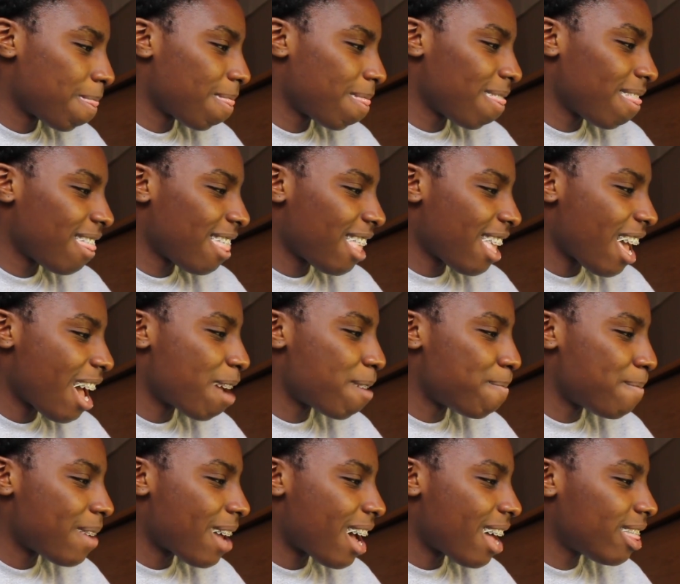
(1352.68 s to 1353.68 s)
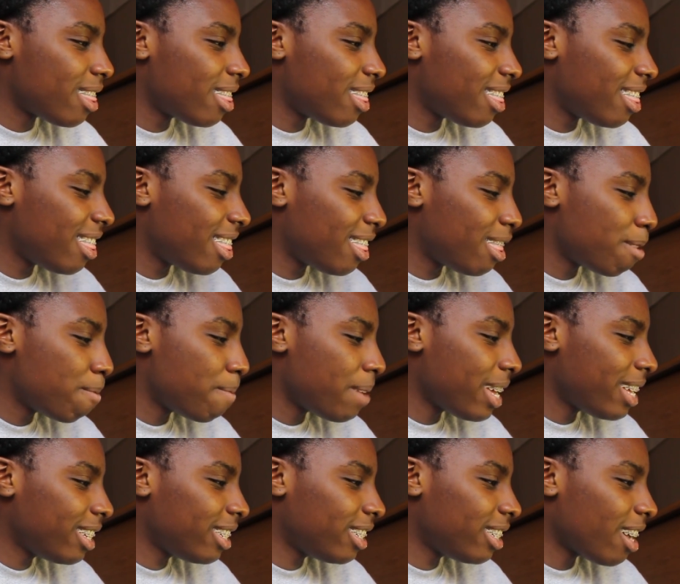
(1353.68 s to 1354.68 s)
I'm not the
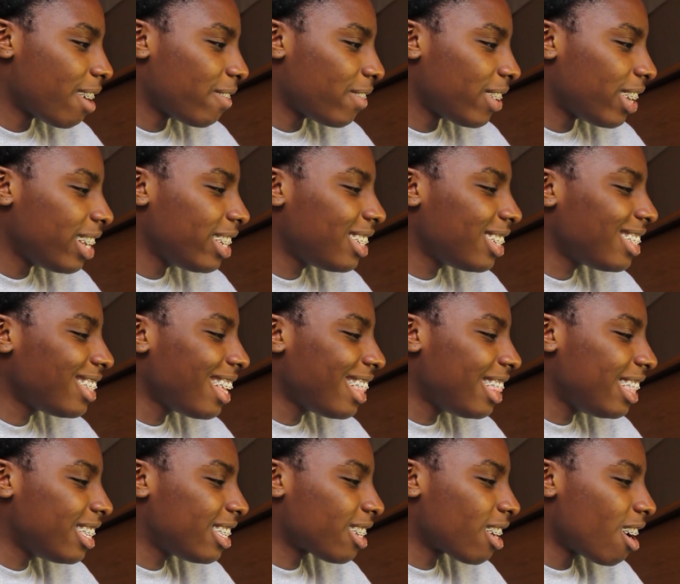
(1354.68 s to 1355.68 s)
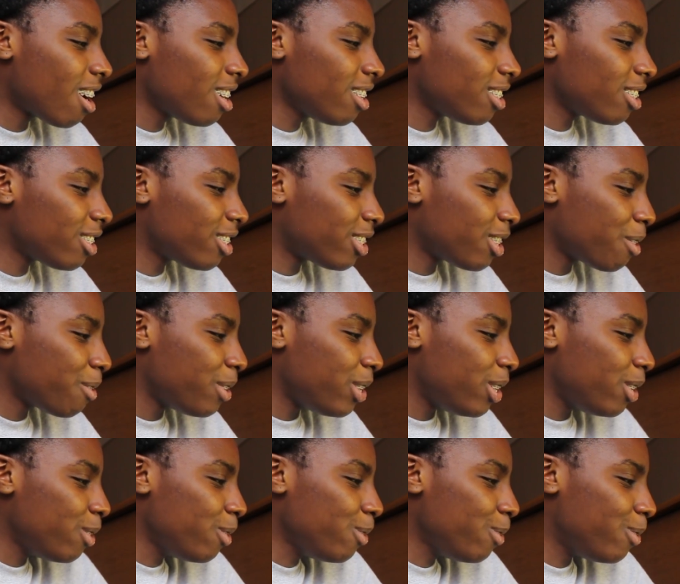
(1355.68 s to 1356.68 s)
best shuffle. It's just that these cards are so
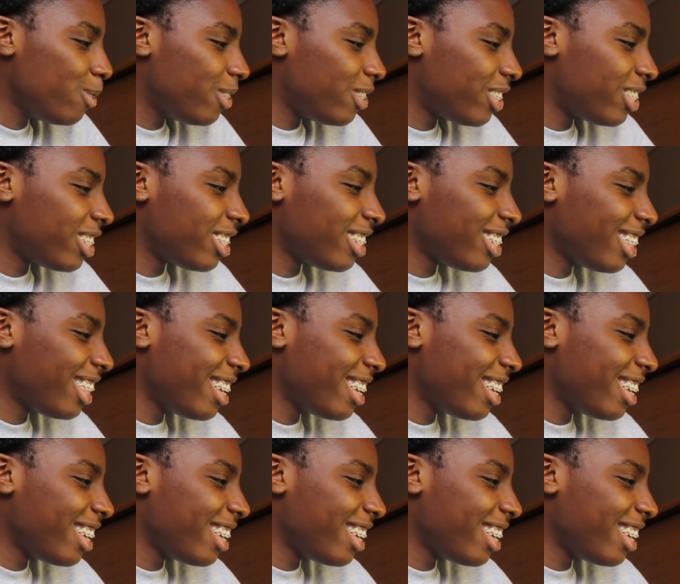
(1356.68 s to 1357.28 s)
huge.